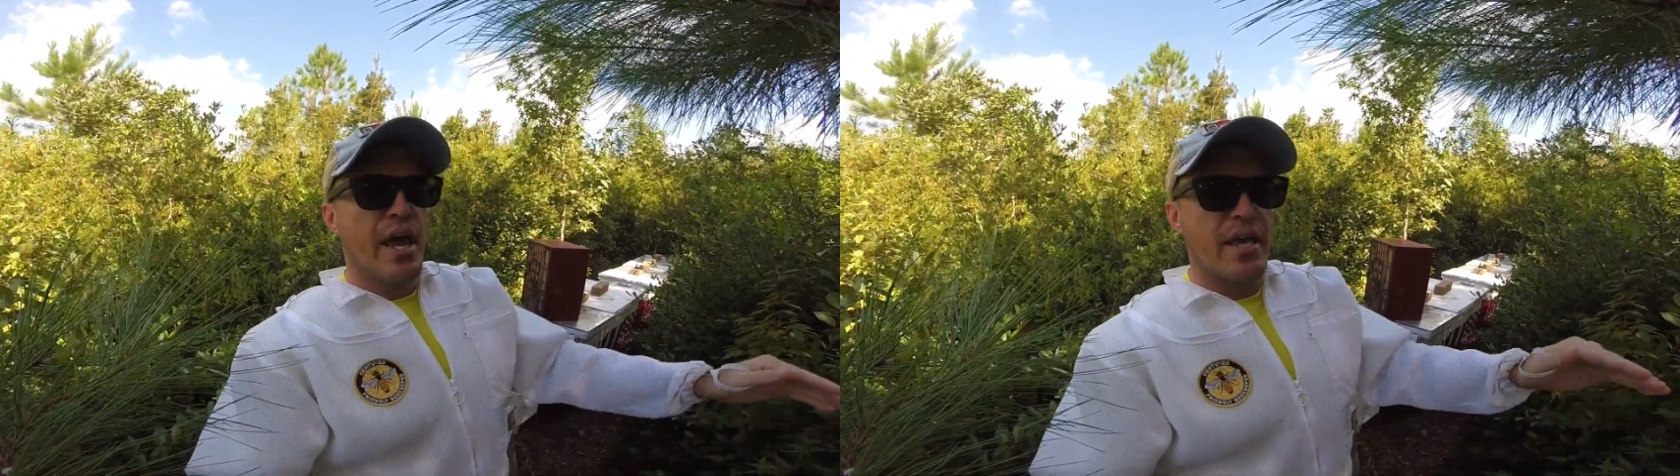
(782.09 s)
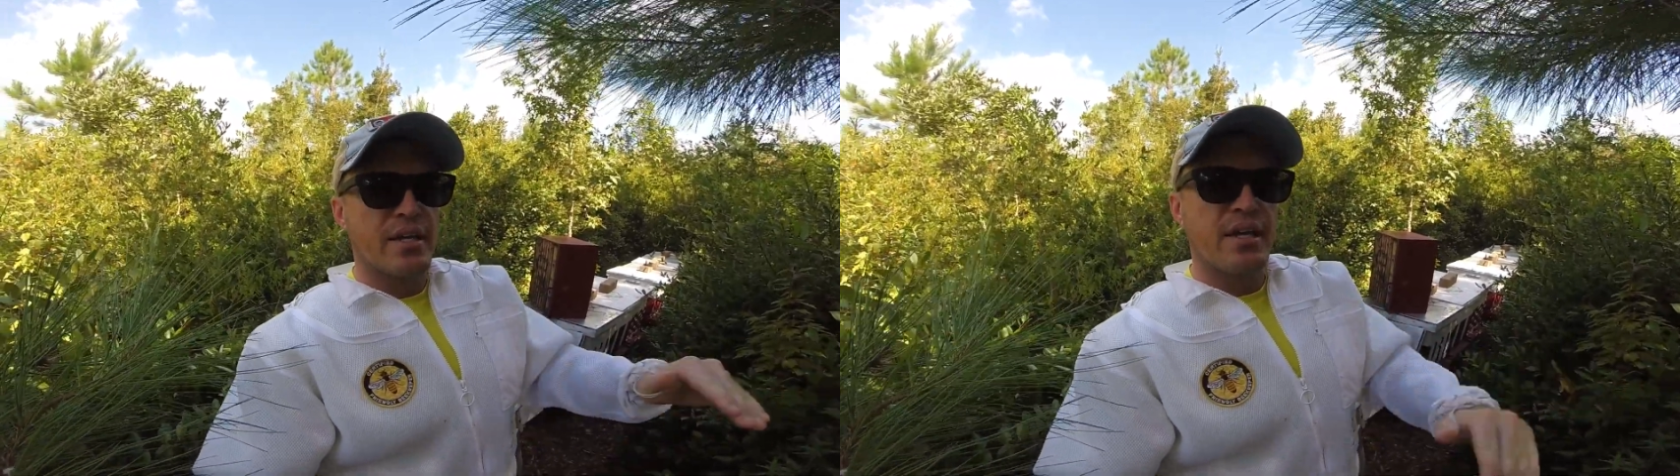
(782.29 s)

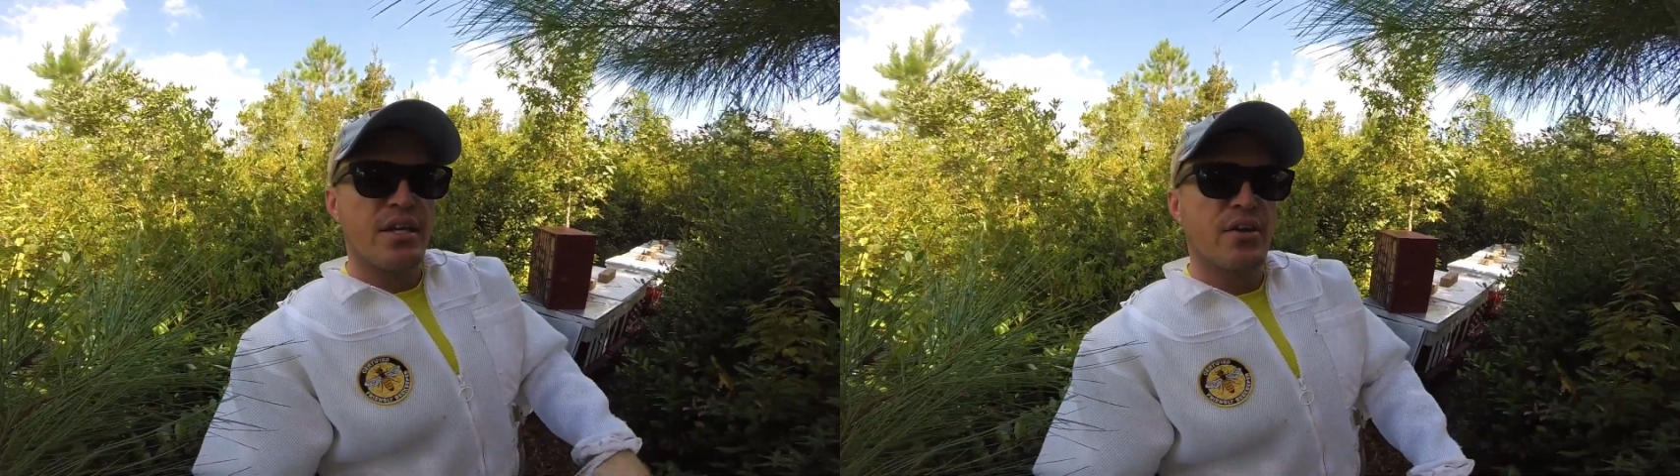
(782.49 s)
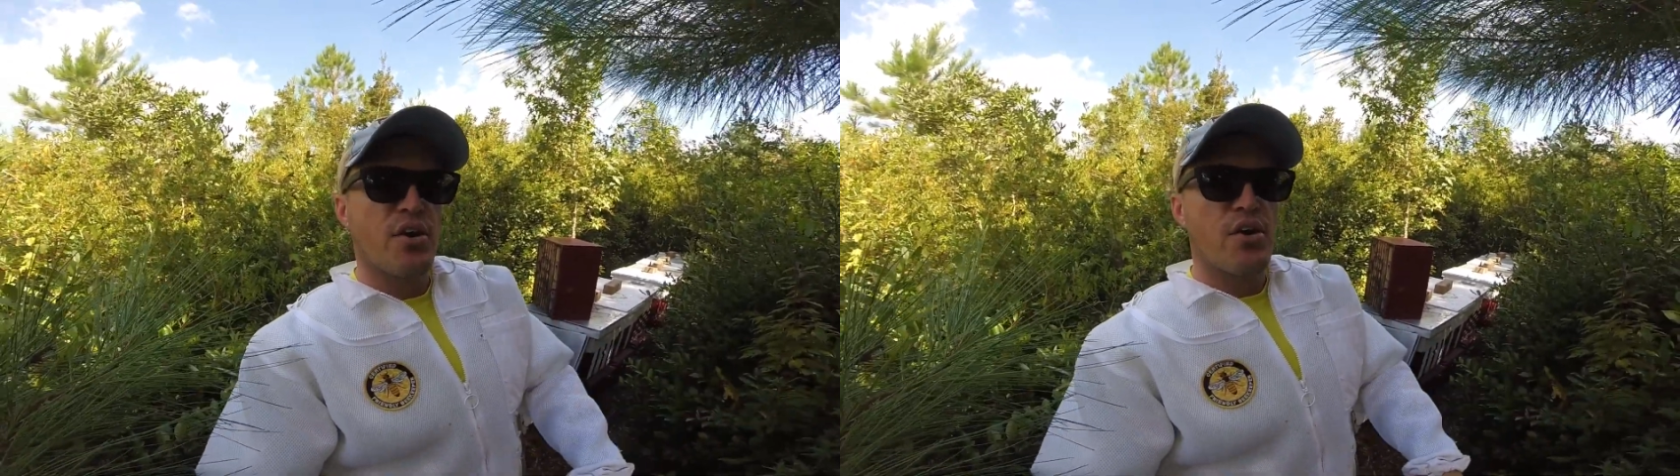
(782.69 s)
and
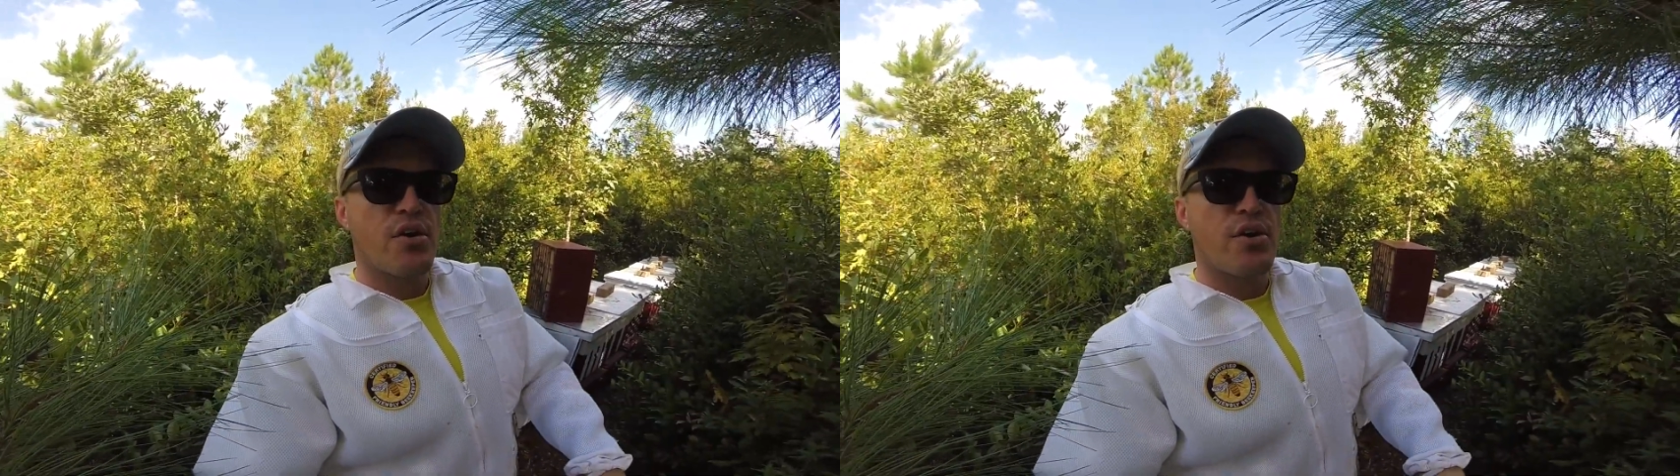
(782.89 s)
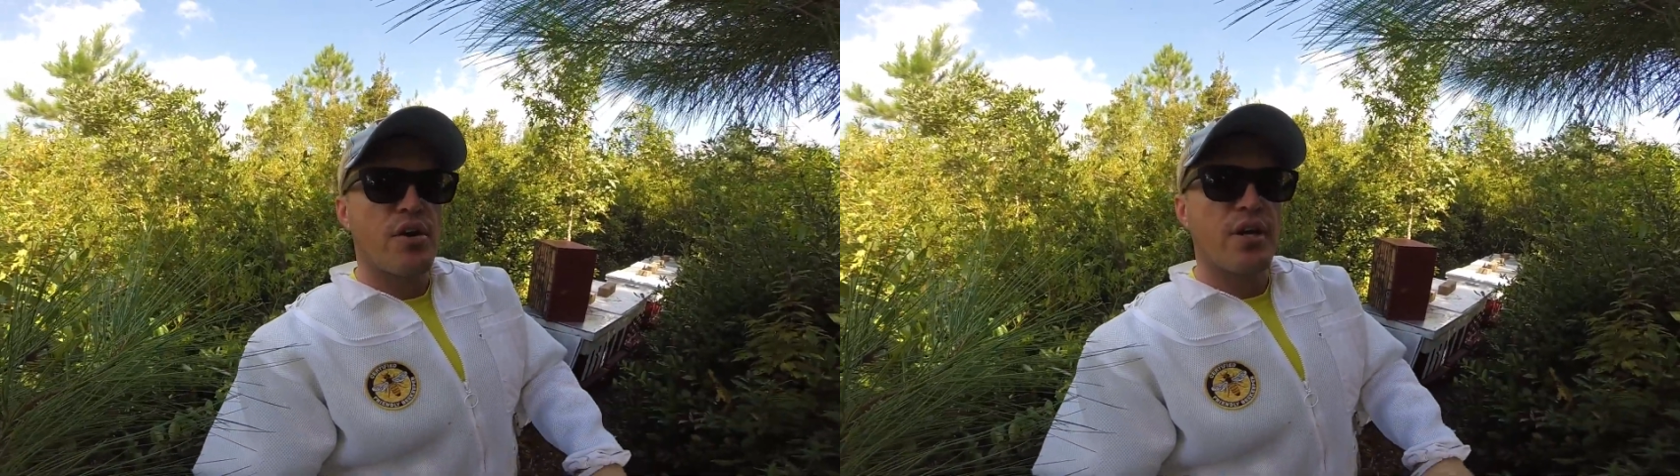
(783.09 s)
getting
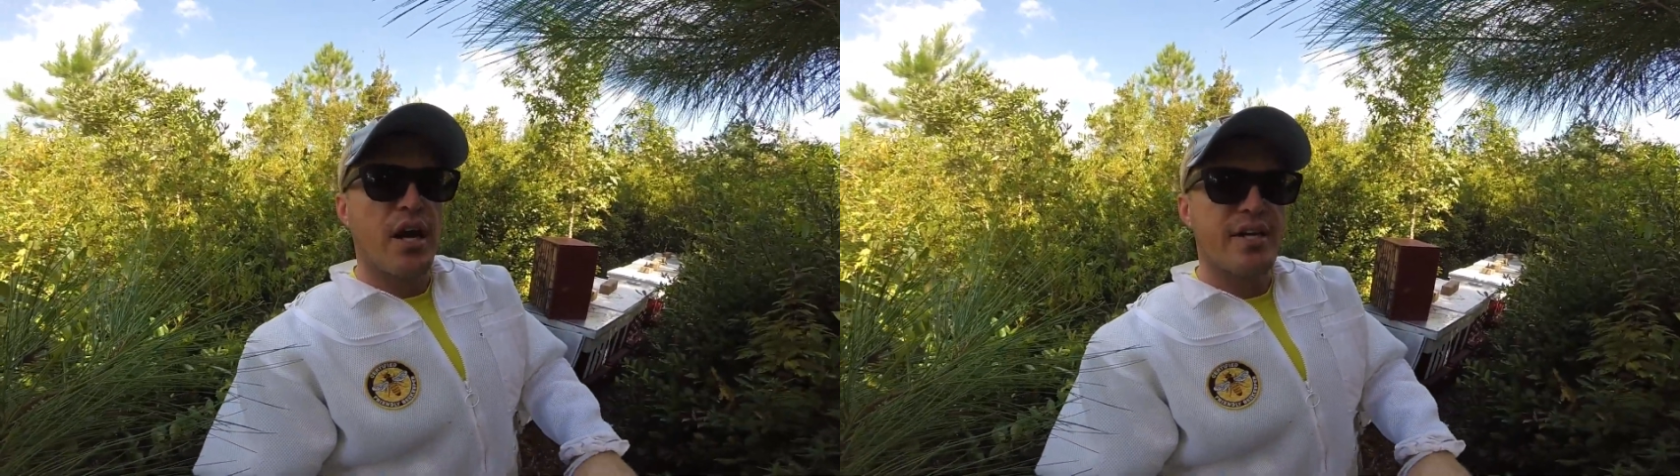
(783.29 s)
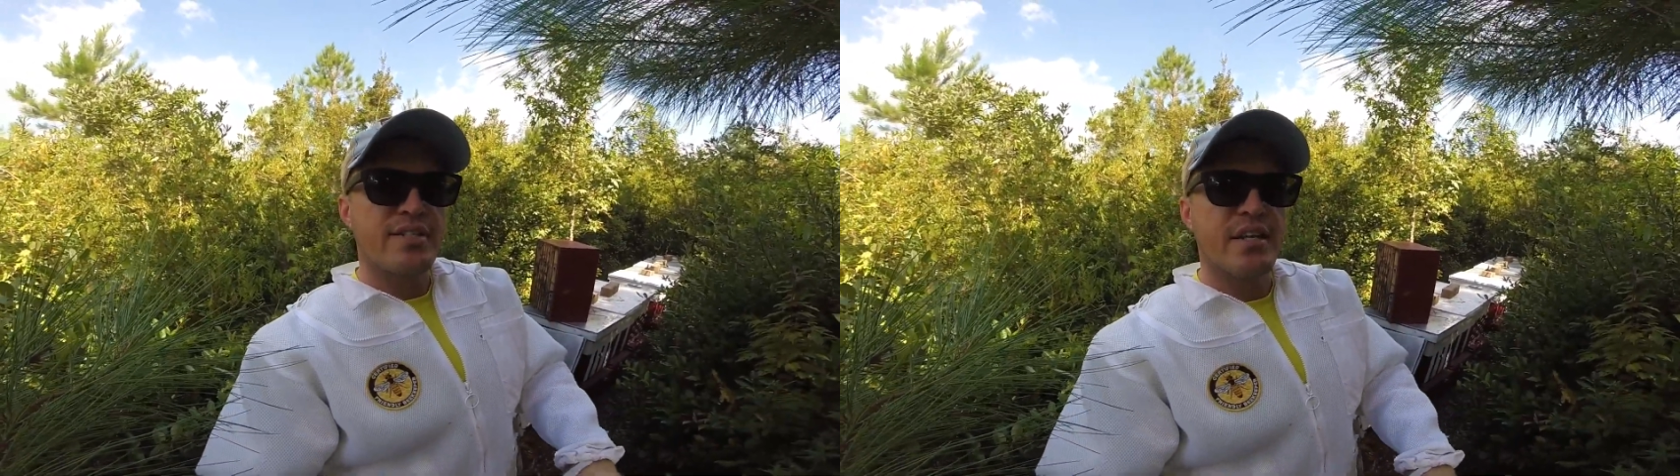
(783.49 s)
her
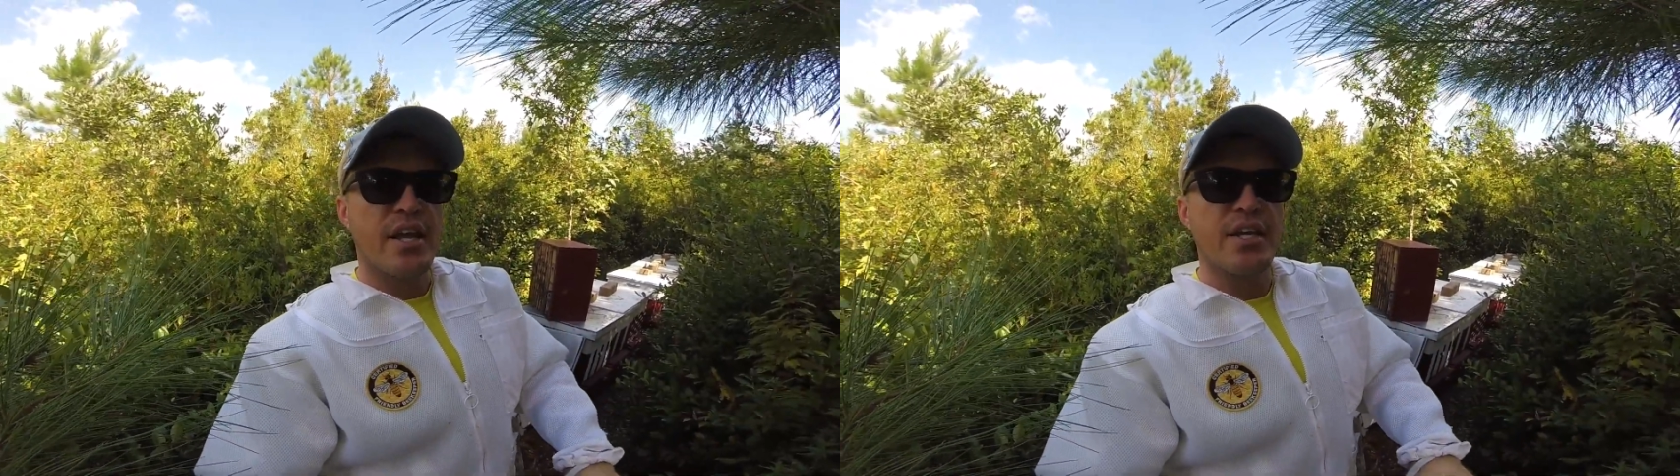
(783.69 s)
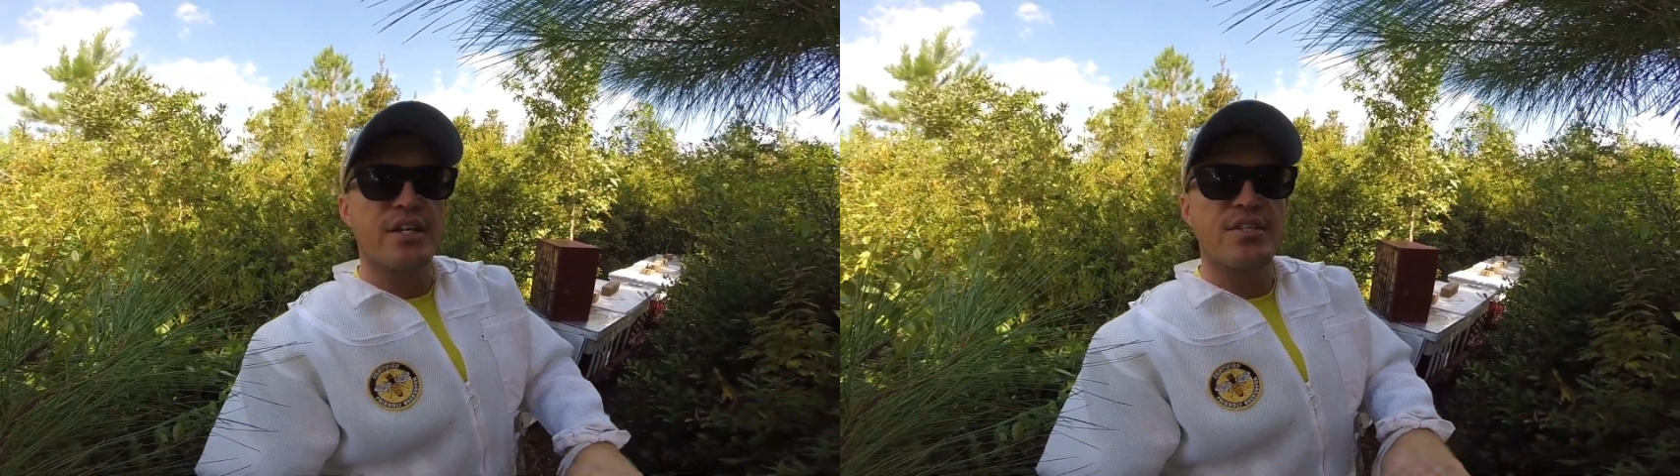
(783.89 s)

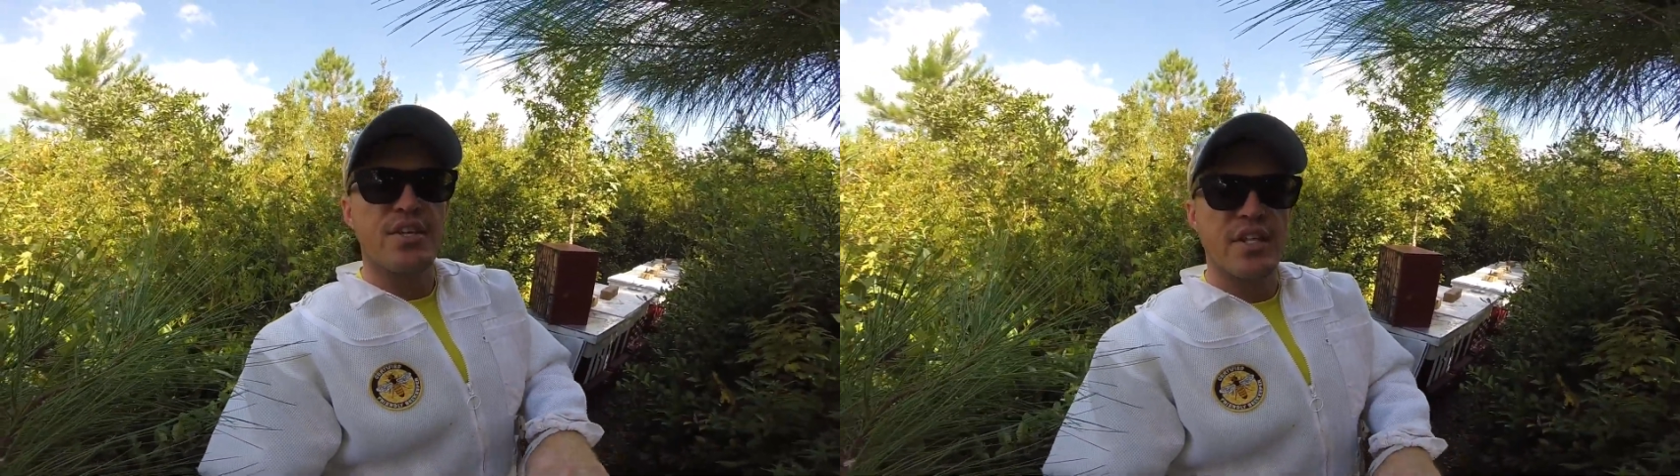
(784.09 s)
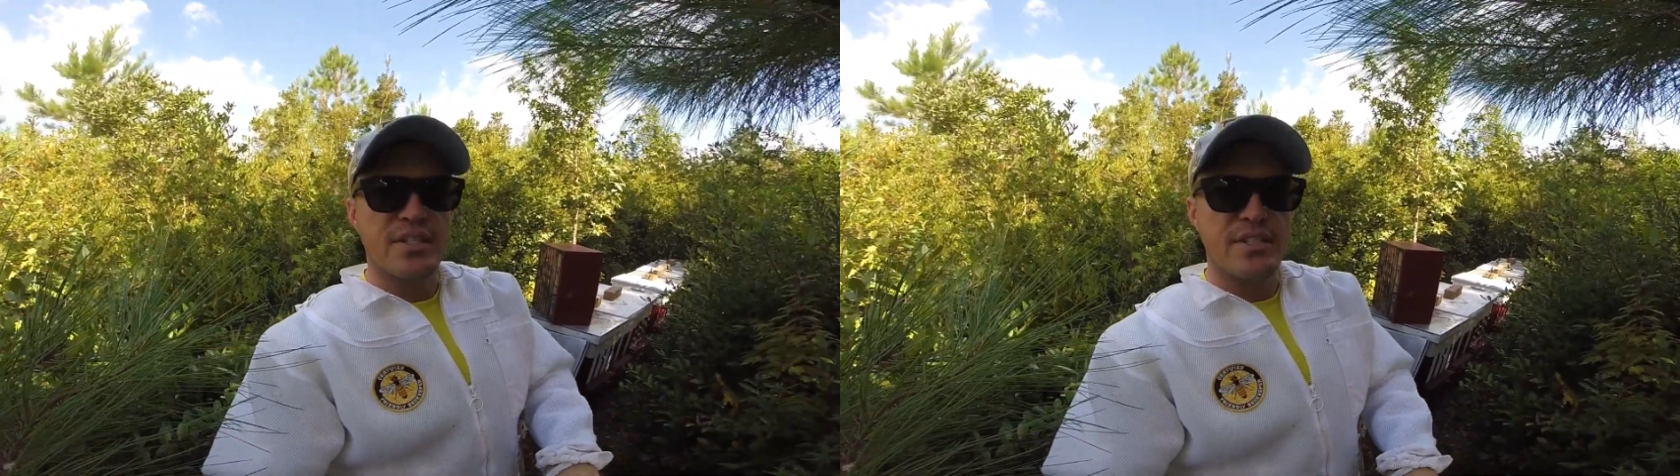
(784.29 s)
isolated
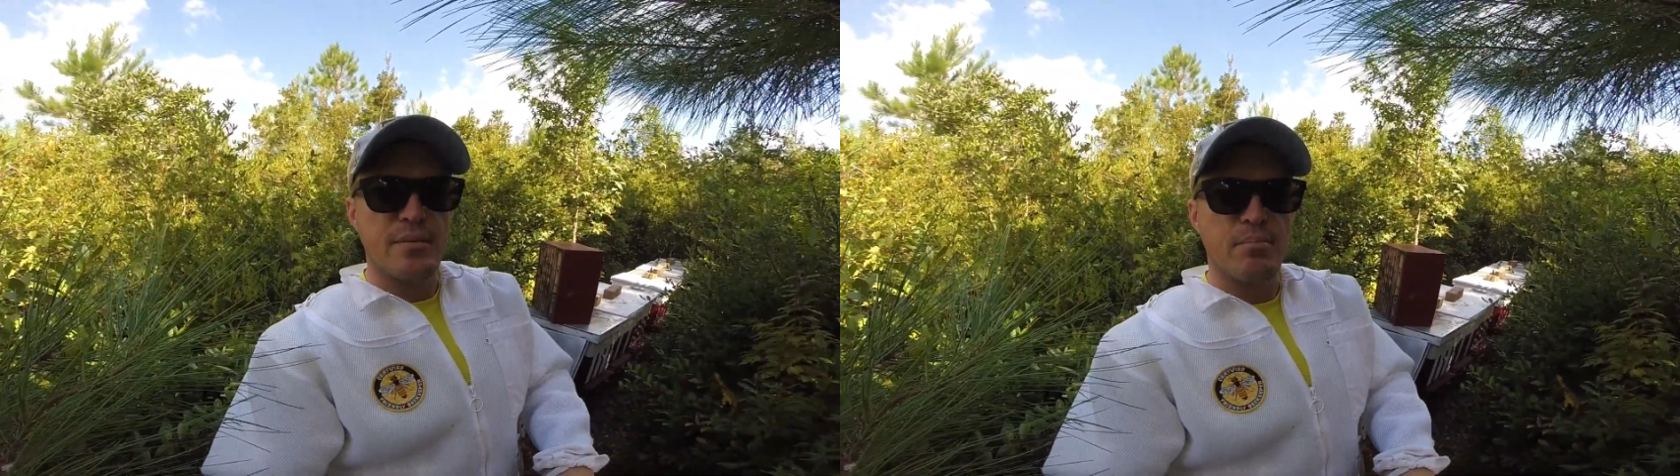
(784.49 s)
to the deep